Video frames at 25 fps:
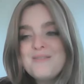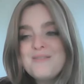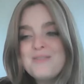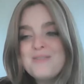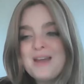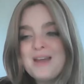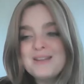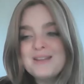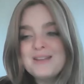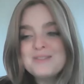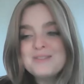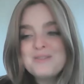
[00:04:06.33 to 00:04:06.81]

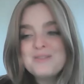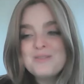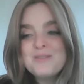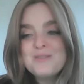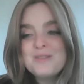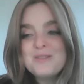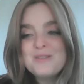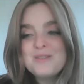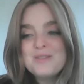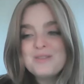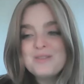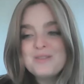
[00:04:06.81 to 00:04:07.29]
that
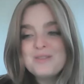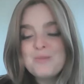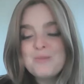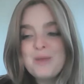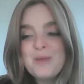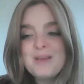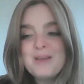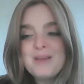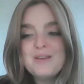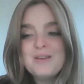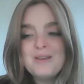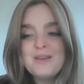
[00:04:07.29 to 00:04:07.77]
the
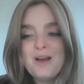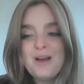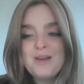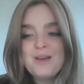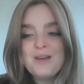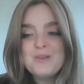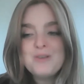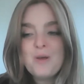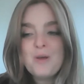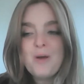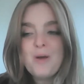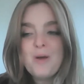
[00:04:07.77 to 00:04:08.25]
way
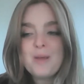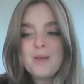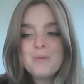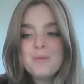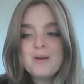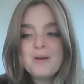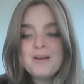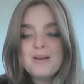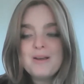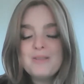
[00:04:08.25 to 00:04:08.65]
uh, Noah,